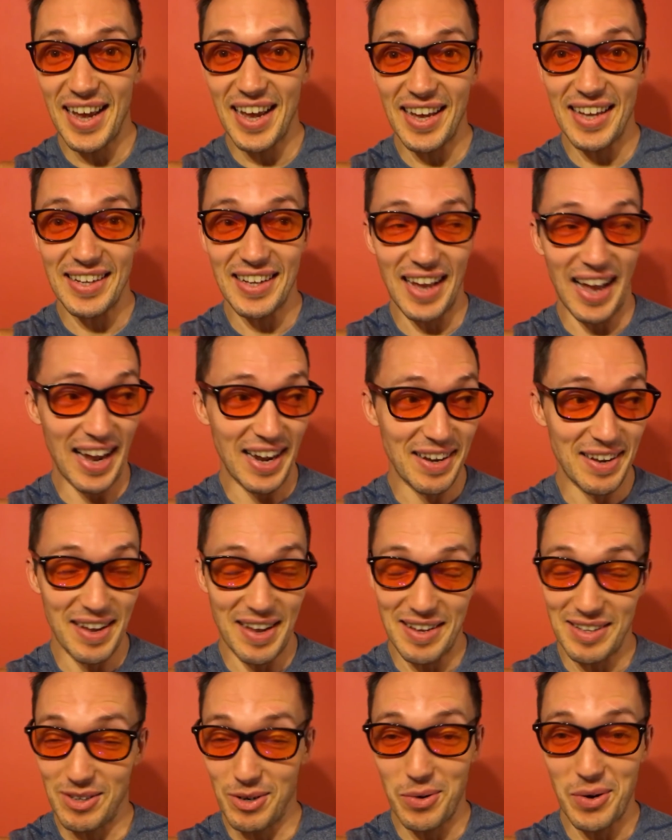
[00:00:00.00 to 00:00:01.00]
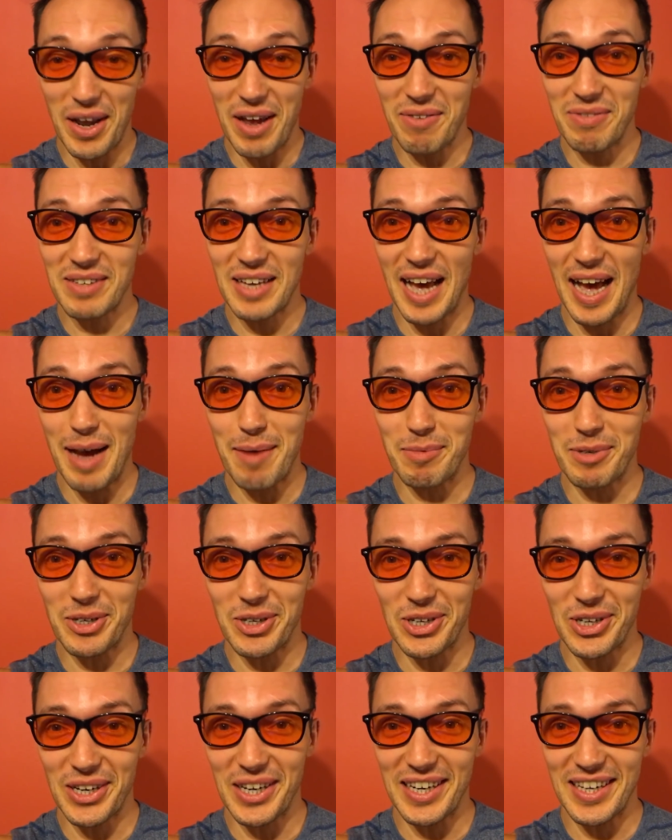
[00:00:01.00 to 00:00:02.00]
and I don't have time to
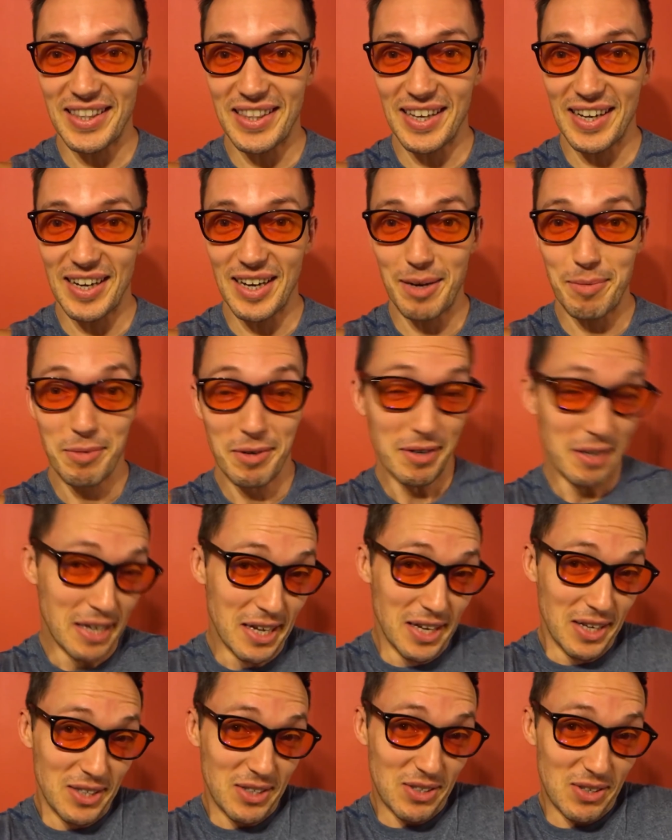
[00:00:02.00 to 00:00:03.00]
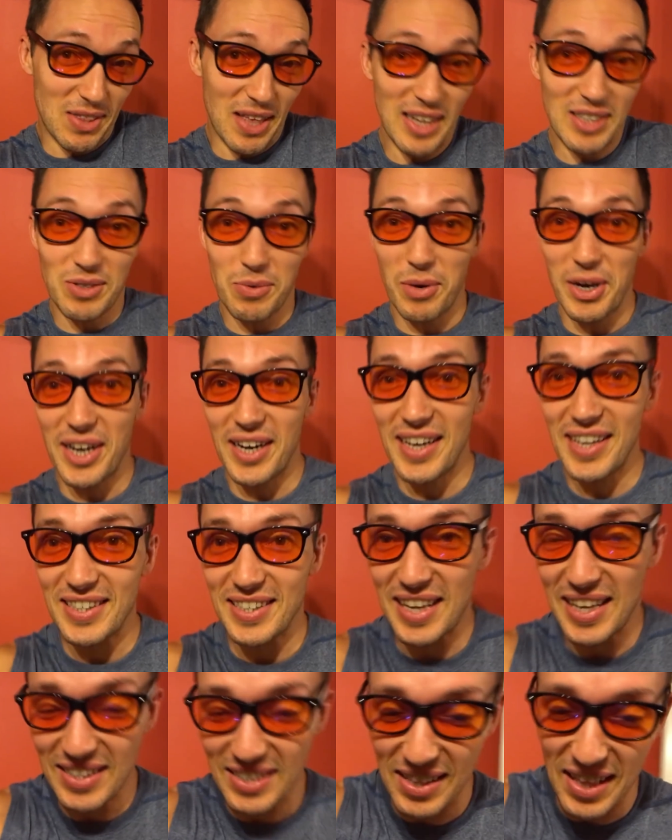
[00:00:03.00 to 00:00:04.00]
cook anything up. So that's the way it
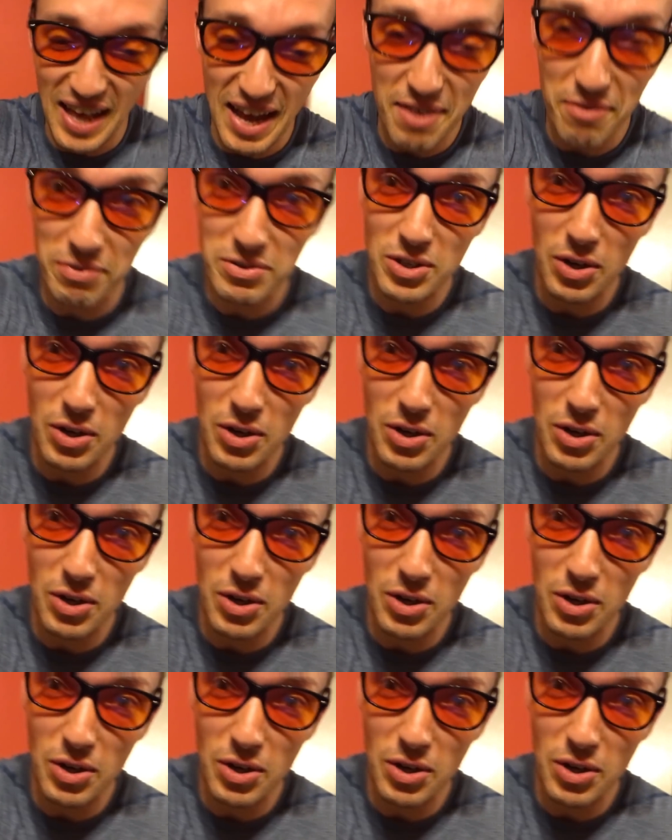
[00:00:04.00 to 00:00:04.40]
is, that's life.